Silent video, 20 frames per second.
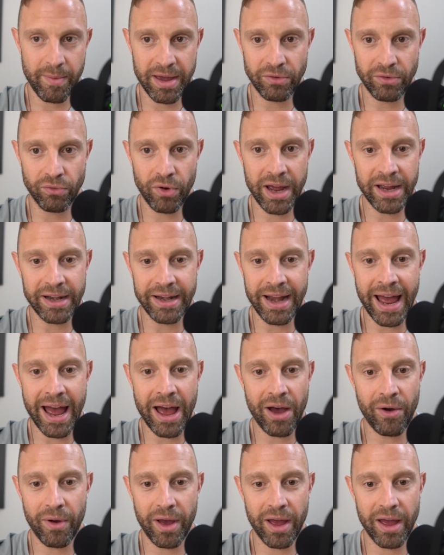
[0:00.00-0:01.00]
I mean, right
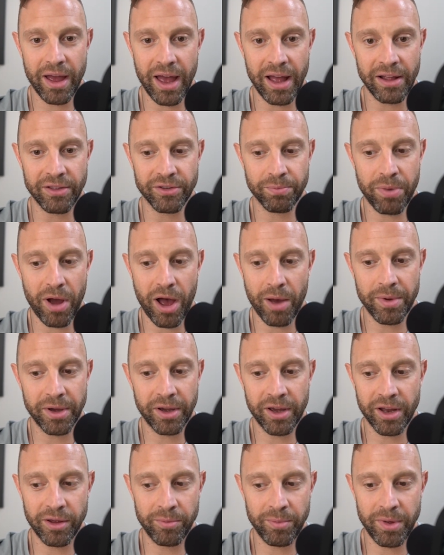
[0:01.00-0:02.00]
now, it's probably
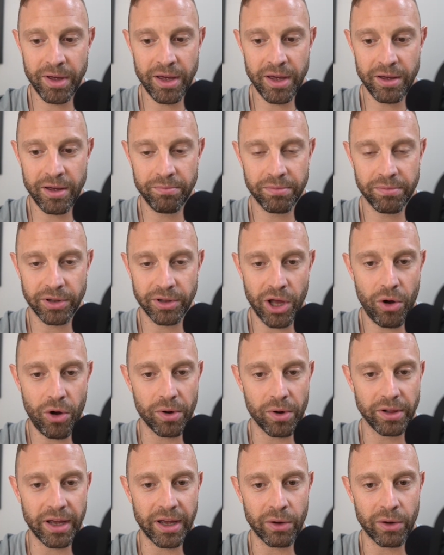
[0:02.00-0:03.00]
going to be
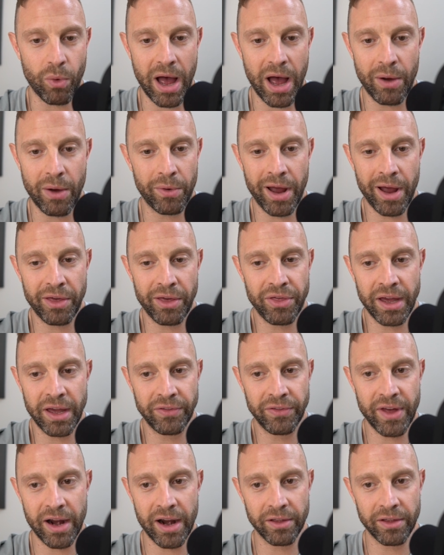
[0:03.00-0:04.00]
lower. Like, why would I
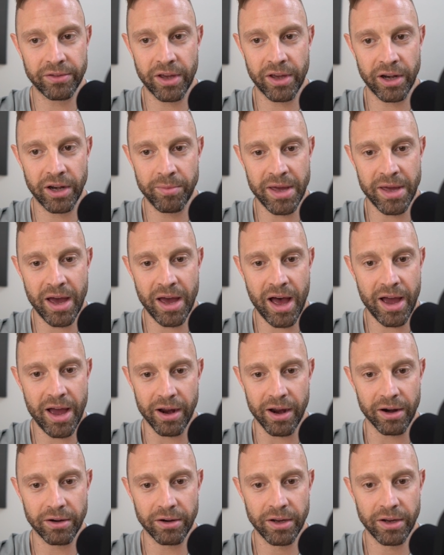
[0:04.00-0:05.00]
think that it's going to be
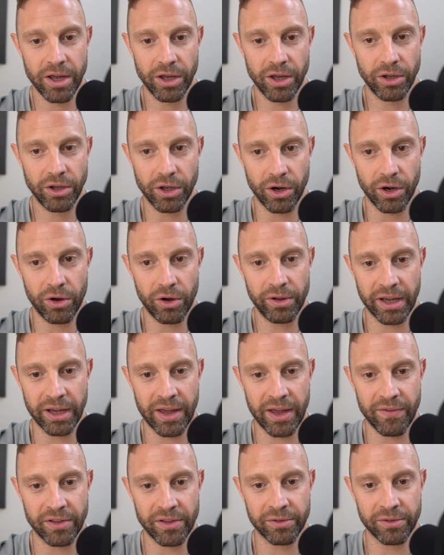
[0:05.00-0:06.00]
higher?
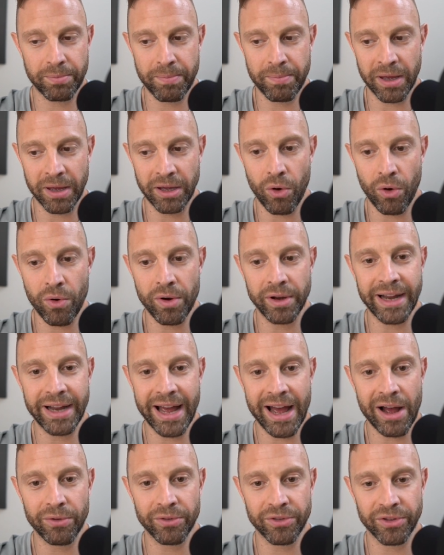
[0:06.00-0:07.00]
Like if it's been going
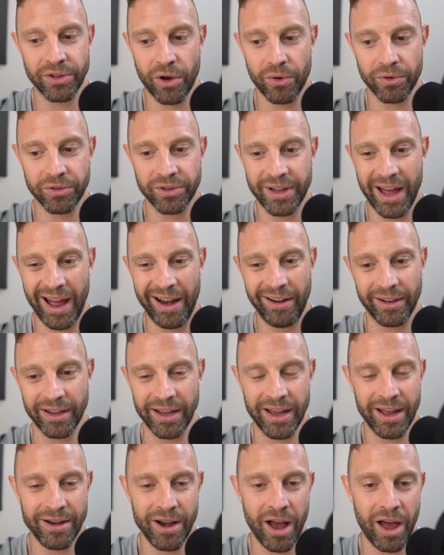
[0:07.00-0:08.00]
down so
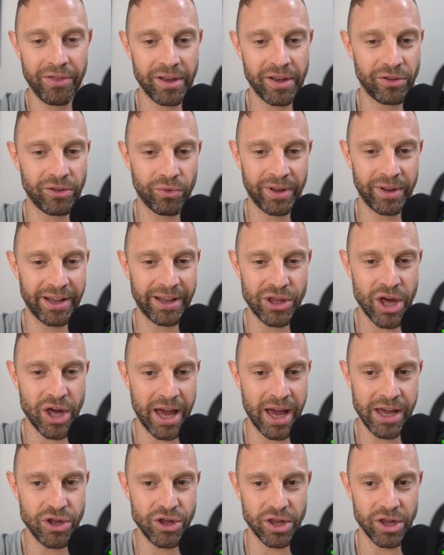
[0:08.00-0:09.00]
steadily and nothing's really
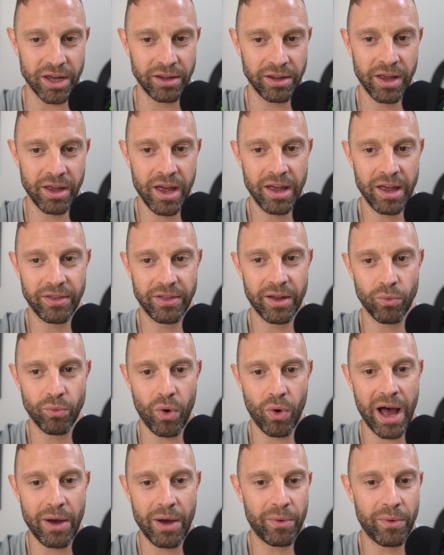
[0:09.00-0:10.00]
changing, then
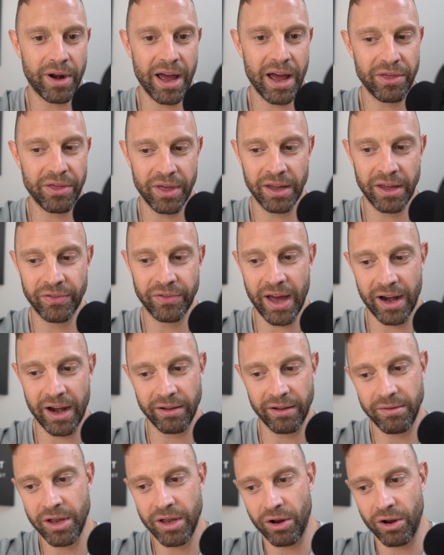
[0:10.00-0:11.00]
why would I think
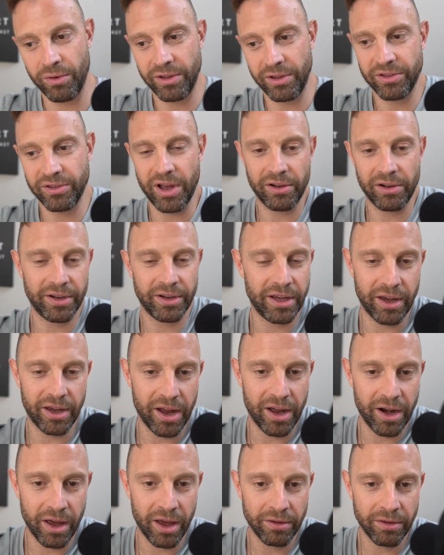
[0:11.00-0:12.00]
that, it's suddenly
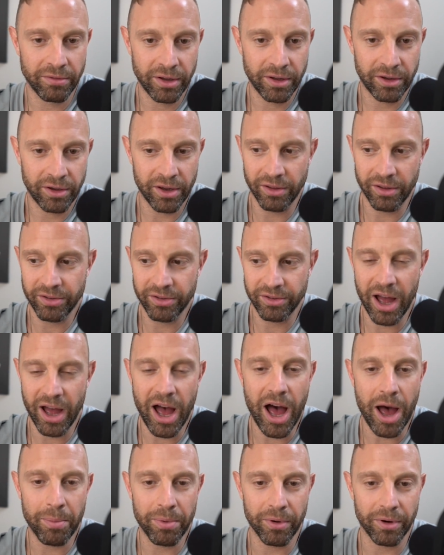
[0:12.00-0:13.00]
gonna
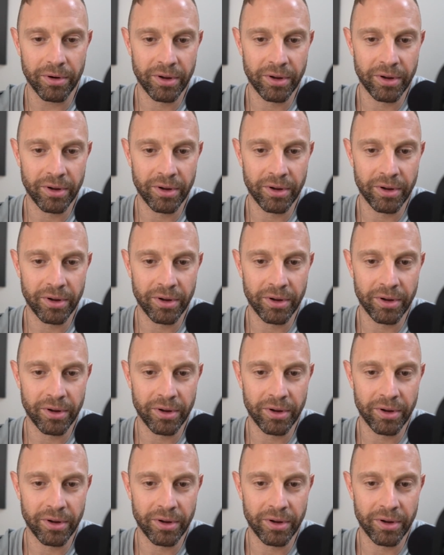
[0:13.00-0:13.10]
stop,